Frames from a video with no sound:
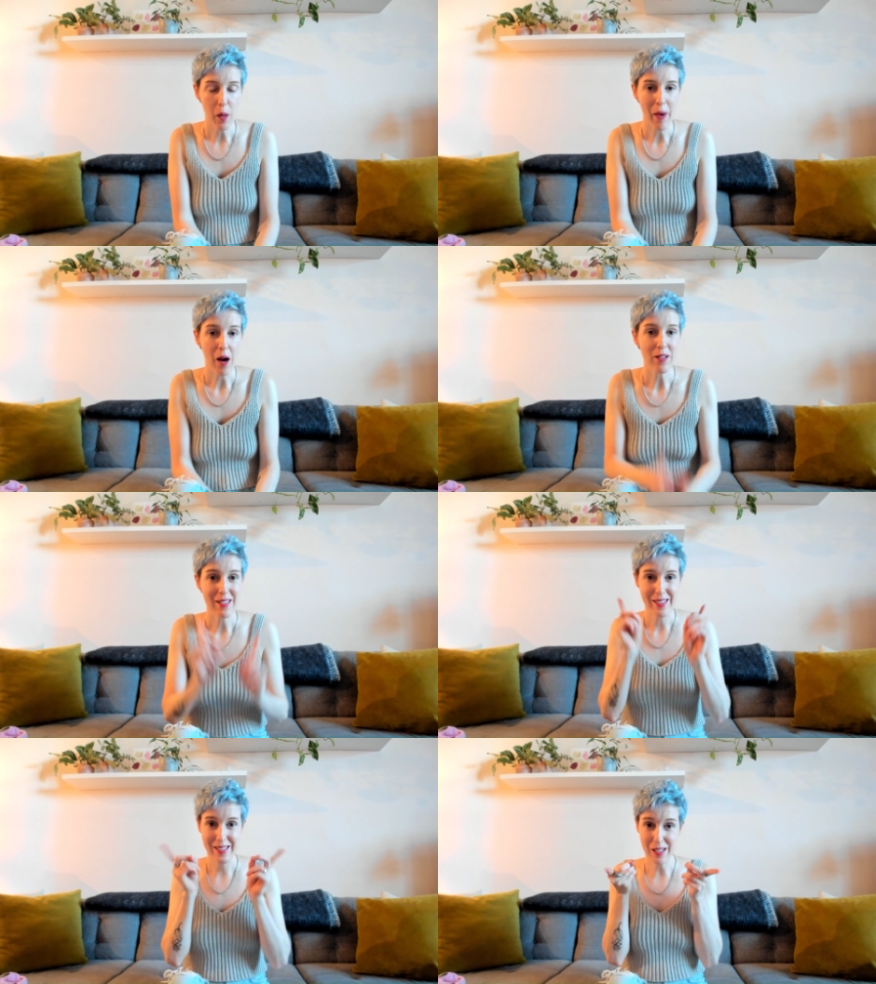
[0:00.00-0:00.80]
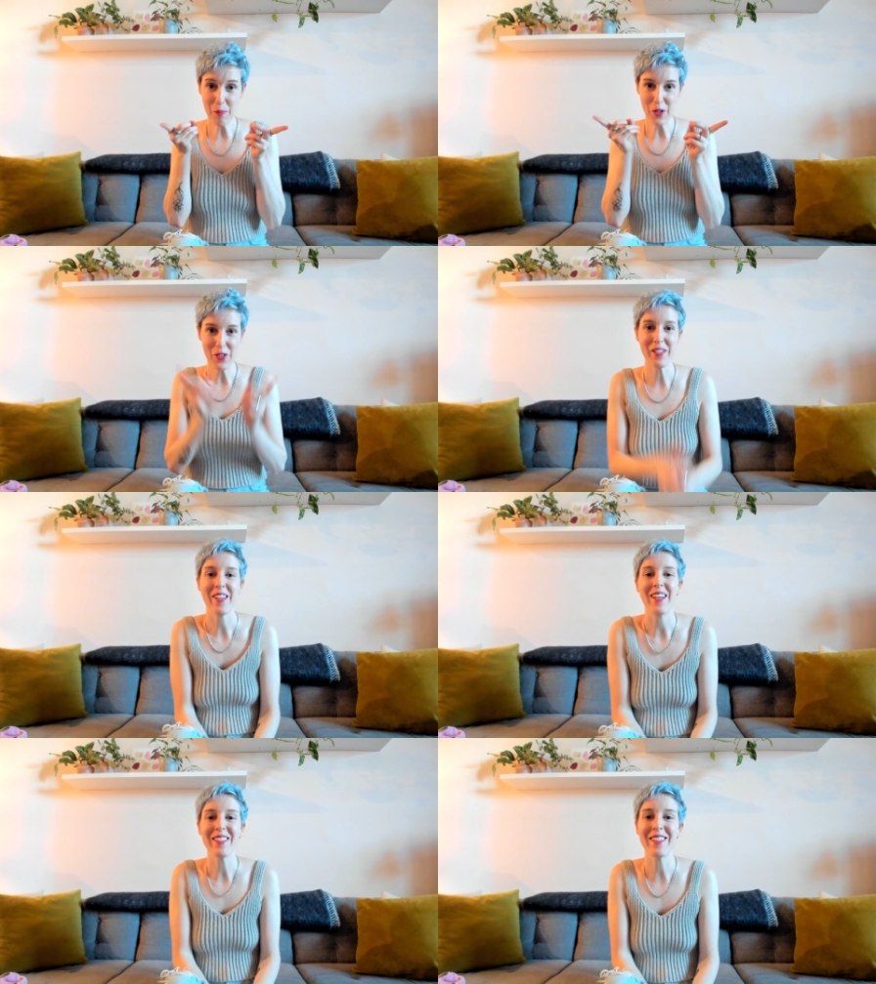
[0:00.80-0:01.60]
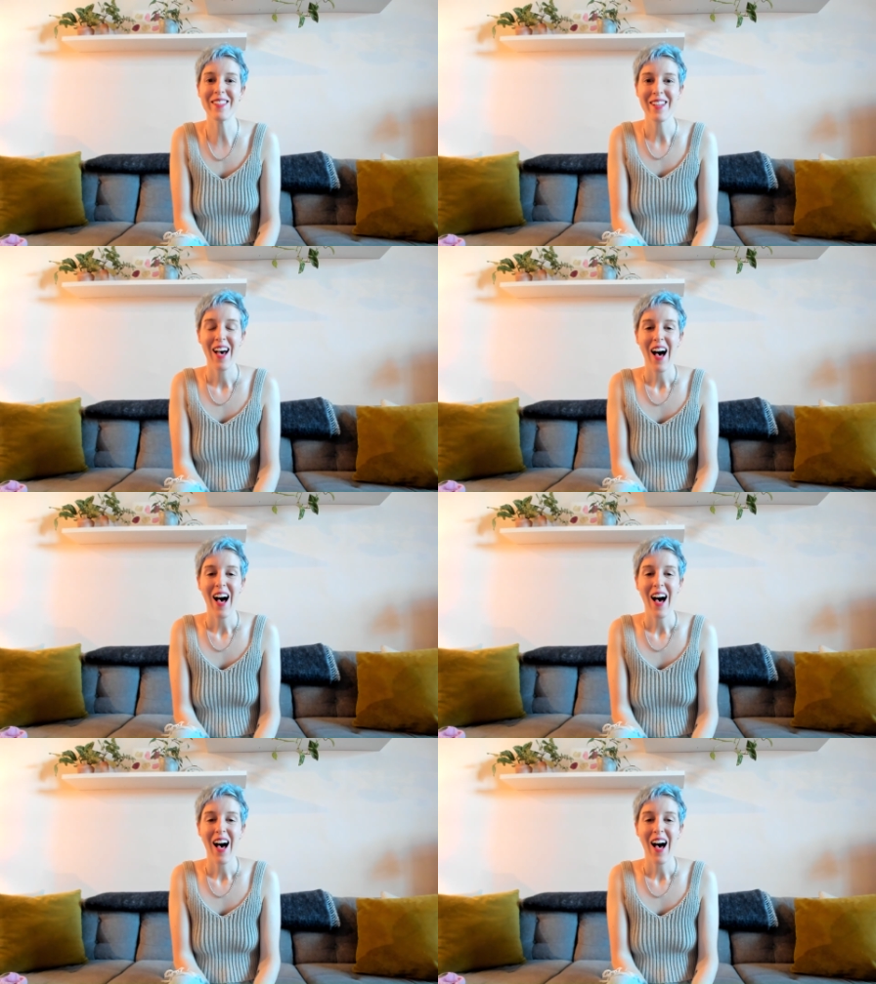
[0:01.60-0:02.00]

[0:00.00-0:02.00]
about summer sets.